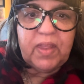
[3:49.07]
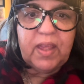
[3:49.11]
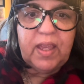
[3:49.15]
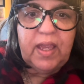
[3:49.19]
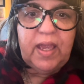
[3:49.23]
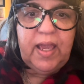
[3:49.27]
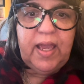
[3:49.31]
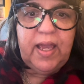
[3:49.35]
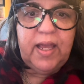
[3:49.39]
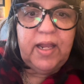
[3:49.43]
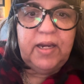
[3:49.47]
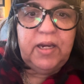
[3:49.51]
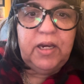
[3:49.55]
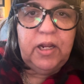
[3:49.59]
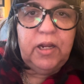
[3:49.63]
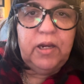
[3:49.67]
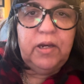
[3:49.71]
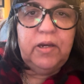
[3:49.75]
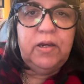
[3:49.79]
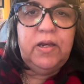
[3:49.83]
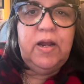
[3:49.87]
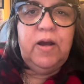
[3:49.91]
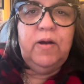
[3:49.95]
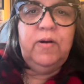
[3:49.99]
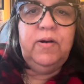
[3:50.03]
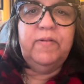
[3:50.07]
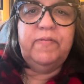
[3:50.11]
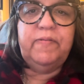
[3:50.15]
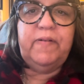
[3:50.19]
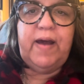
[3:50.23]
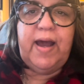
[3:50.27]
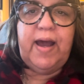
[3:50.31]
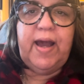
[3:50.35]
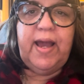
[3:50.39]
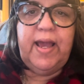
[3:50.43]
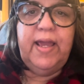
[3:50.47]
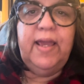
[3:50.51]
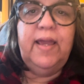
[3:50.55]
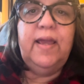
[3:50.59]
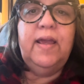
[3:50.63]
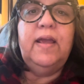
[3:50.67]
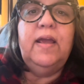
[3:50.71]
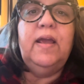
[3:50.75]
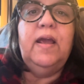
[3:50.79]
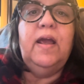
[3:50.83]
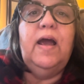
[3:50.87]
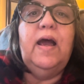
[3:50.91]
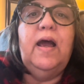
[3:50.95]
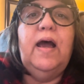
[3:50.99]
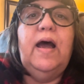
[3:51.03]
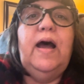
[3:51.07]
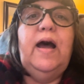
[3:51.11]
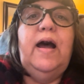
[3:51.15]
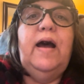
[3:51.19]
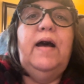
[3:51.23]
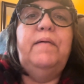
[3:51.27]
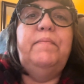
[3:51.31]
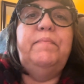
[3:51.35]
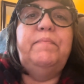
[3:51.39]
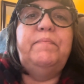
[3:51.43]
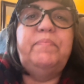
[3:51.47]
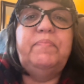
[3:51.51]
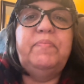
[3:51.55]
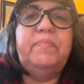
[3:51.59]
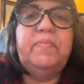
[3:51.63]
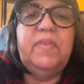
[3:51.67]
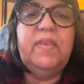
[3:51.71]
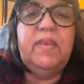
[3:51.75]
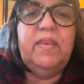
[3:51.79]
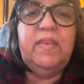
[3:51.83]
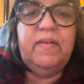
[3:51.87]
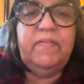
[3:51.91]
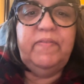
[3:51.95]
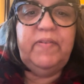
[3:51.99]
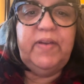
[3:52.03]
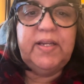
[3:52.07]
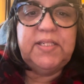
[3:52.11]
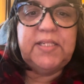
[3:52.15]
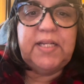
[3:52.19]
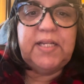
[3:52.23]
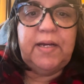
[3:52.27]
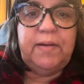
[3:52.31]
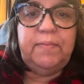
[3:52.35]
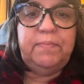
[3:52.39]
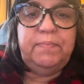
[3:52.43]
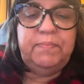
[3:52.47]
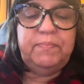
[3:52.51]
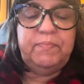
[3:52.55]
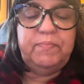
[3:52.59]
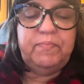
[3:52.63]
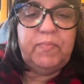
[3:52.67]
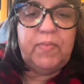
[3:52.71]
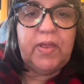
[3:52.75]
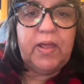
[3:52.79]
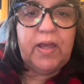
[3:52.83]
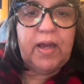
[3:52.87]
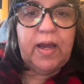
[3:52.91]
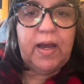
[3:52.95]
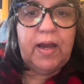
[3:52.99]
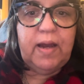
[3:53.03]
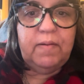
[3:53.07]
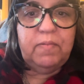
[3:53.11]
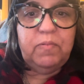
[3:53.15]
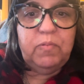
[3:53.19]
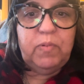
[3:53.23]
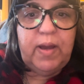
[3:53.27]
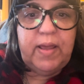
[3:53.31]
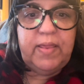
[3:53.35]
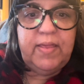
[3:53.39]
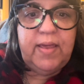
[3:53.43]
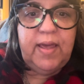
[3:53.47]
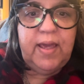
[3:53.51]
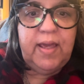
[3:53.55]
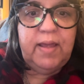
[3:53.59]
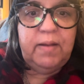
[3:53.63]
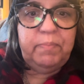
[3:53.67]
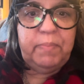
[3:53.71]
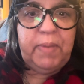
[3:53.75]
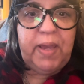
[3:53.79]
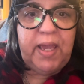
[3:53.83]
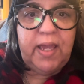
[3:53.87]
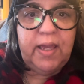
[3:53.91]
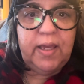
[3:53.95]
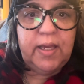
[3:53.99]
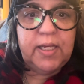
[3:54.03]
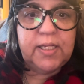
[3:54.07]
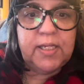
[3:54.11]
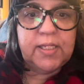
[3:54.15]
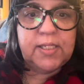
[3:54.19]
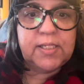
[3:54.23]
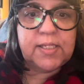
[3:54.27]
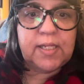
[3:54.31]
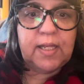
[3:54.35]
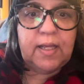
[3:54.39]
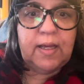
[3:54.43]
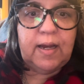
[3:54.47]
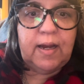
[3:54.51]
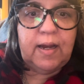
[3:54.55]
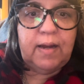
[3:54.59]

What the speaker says: and notify the victim when the inmate is